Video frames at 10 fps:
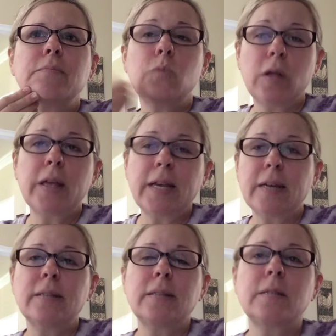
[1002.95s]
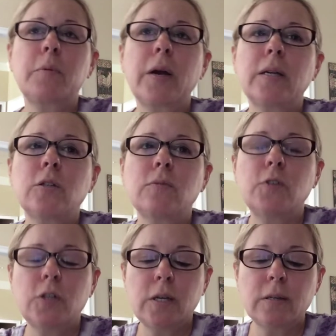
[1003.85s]
Well, it is. It's a branch of
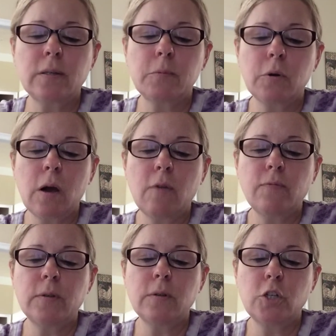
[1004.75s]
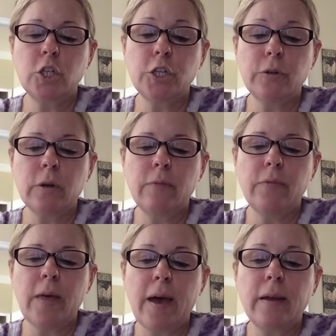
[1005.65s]
Judaism, or off the shoot
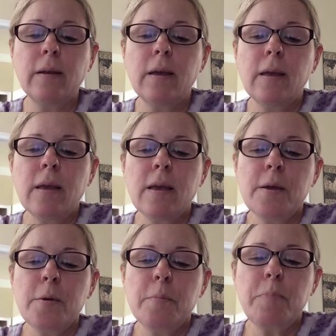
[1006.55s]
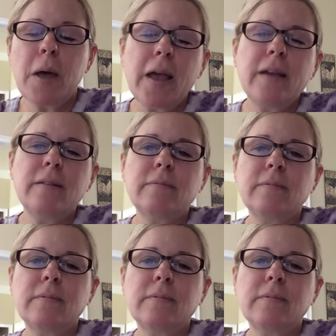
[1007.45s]
of that. But